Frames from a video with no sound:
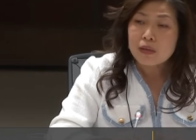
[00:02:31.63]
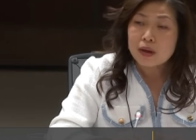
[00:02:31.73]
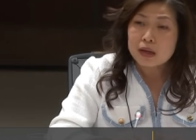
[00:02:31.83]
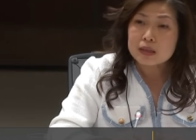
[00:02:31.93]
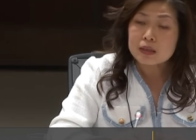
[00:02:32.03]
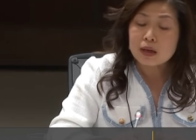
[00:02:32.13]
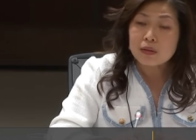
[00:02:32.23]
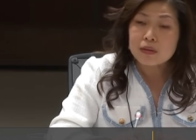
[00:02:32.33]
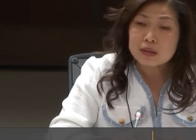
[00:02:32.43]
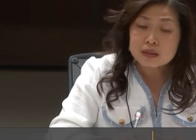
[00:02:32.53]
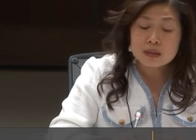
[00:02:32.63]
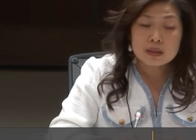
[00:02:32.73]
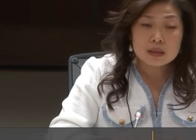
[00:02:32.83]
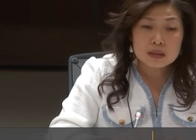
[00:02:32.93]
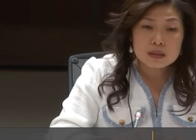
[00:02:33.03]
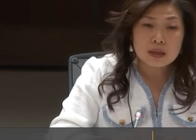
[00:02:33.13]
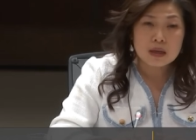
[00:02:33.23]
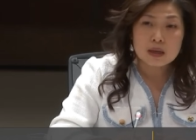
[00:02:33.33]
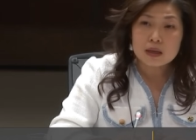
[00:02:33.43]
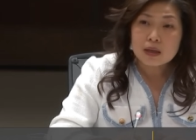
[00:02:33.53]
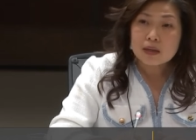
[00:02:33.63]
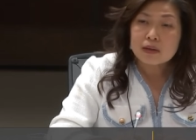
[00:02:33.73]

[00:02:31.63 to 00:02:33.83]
that uh, this is a,